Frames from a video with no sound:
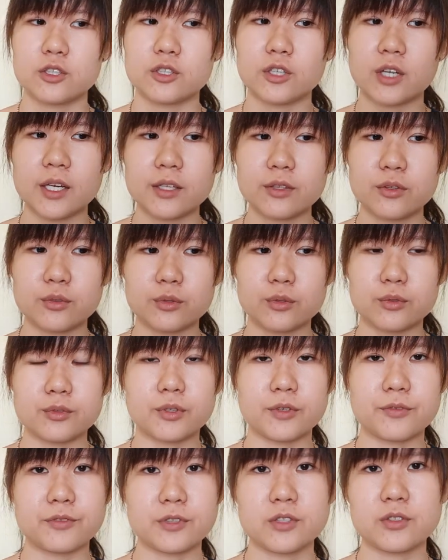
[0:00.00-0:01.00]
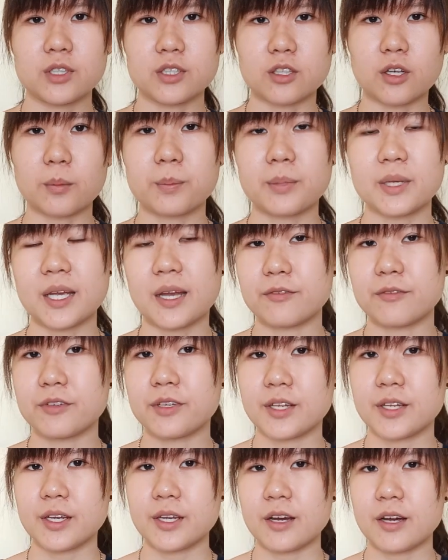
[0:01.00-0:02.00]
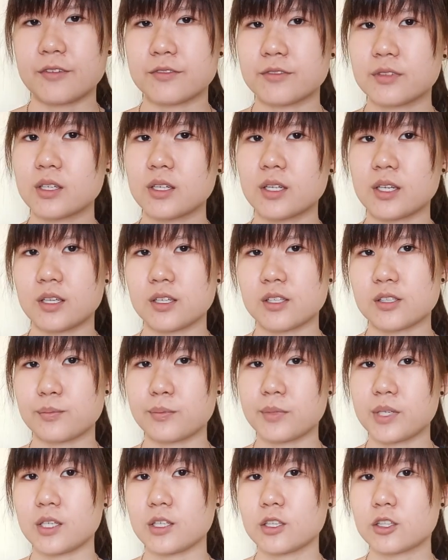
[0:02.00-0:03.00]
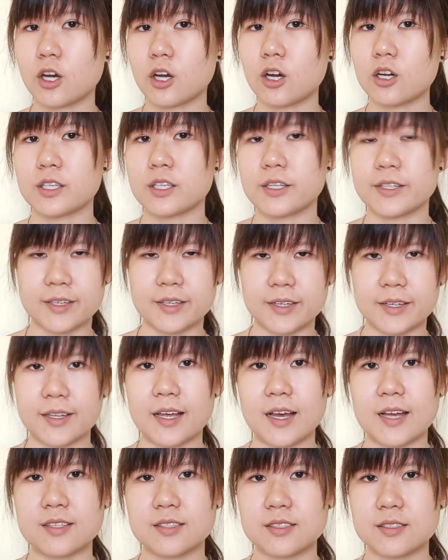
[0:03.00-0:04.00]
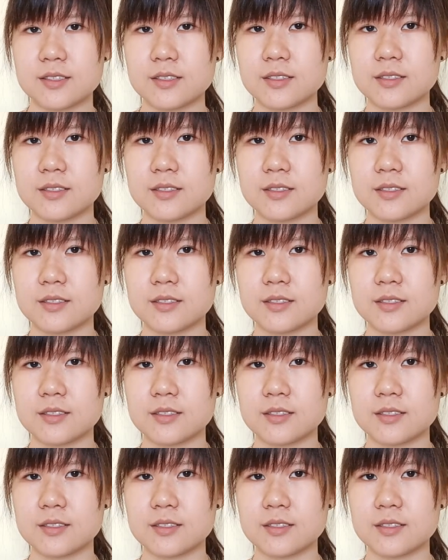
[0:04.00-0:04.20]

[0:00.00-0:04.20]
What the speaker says: Try to review a topic every day after it is being taught in the class.